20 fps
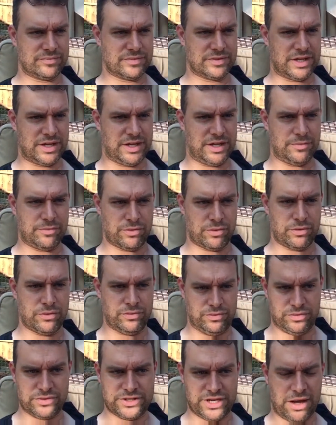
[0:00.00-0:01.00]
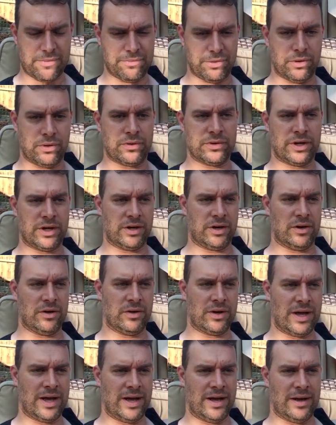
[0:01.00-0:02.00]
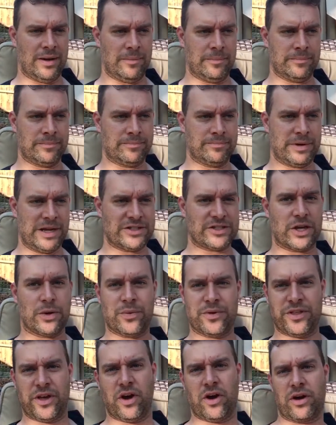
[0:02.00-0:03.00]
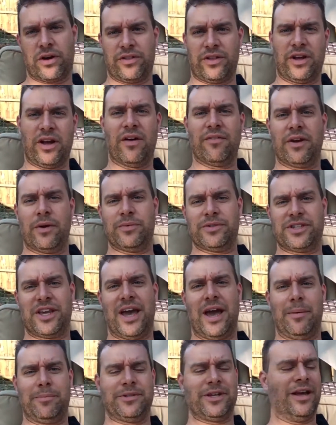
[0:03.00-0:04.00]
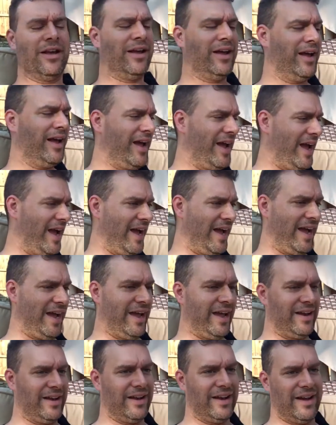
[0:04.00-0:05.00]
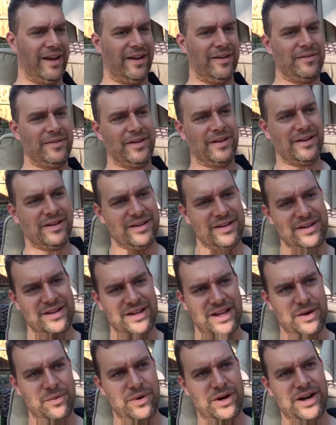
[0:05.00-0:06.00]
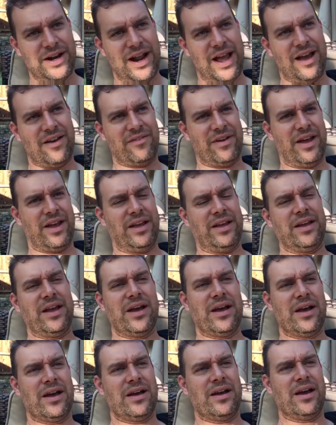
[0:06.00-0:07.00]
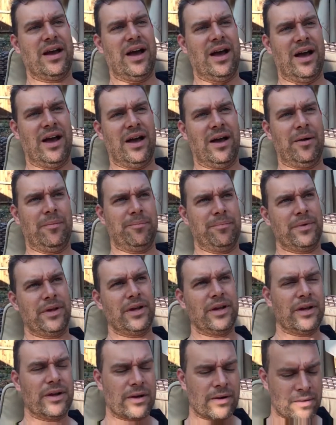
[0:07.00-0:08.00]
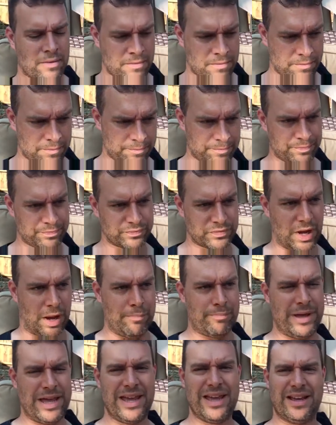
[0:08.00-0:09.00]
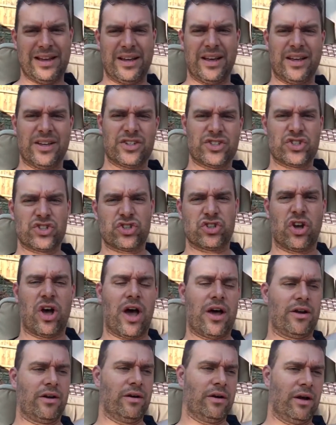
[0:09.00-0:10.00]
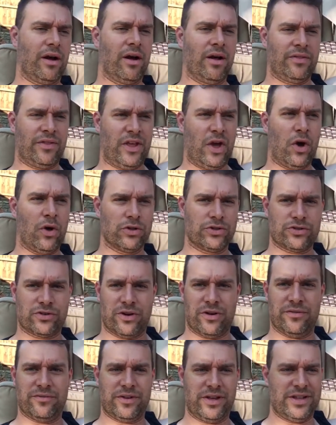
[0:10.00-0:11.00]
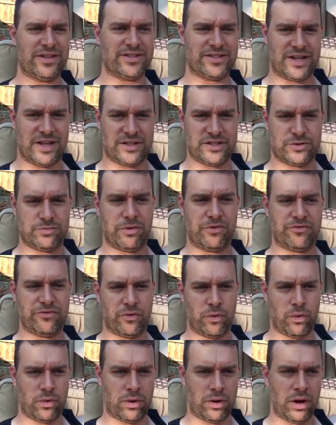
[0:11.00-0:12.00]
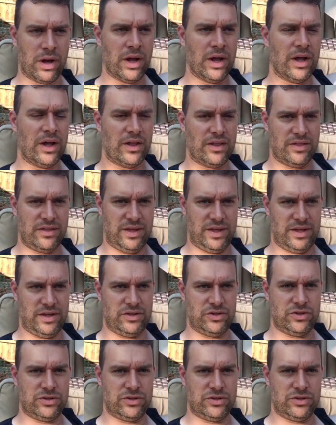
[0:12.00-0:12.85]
Hebrew temple, basically where the Ark of the Covenant was kept. And he wanted to have um, a pig slaughtered on the altar of incense before the